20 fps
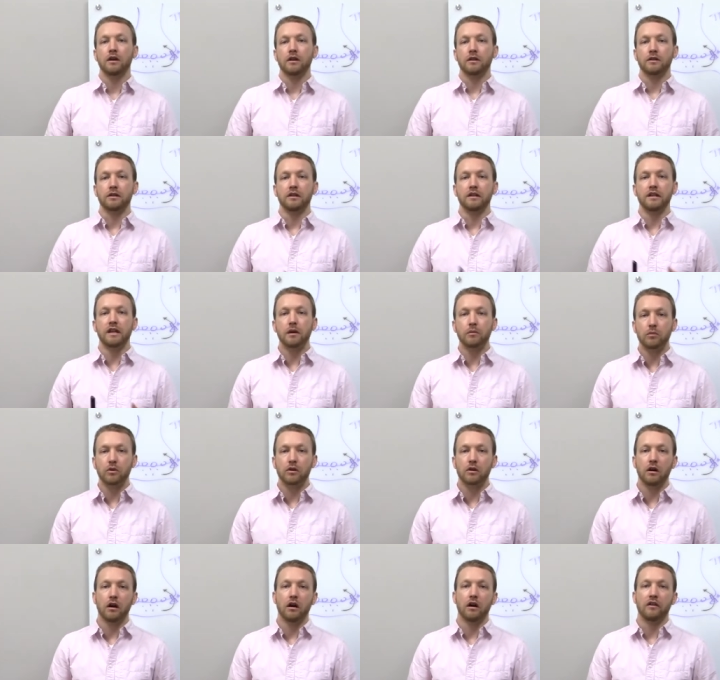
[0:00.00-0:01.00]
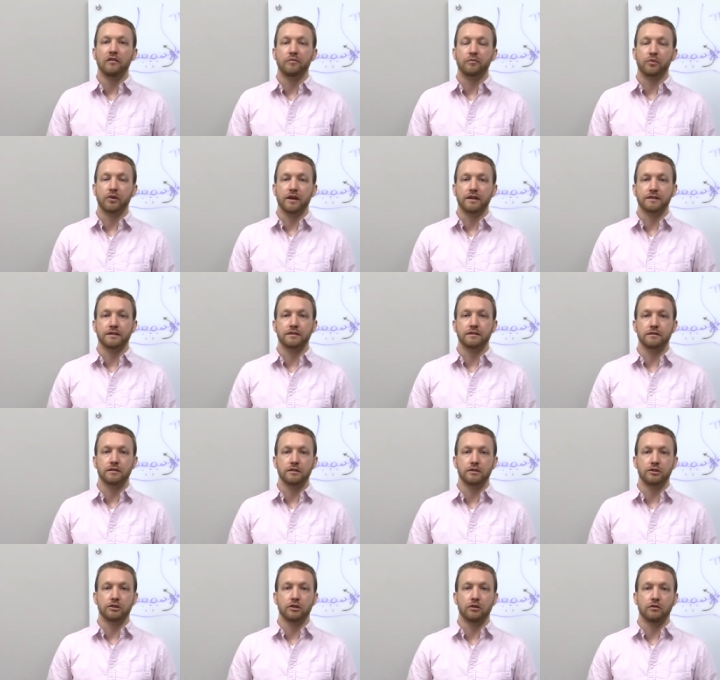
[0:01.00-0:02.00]
The number of presses
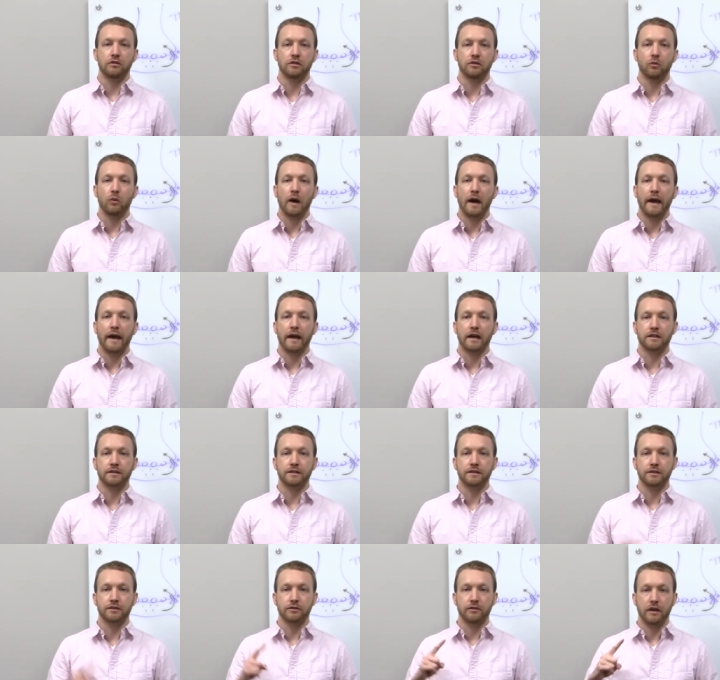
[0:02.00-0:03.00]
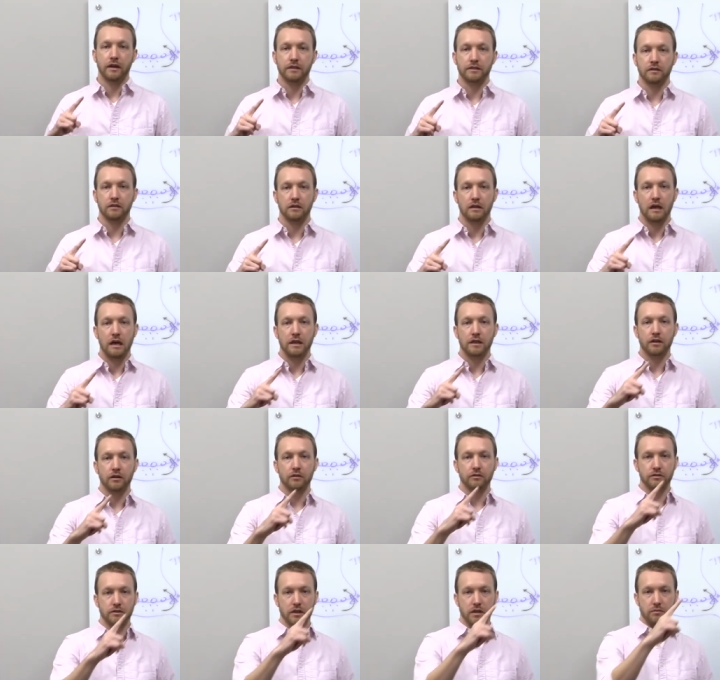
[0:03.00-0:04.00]
is shown on the y-axis, so as the line
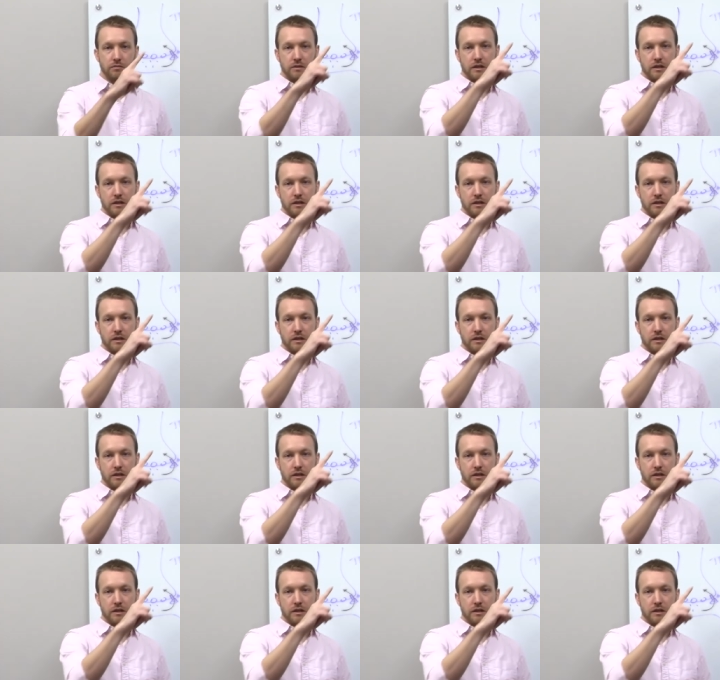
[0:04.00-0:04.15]
goes up,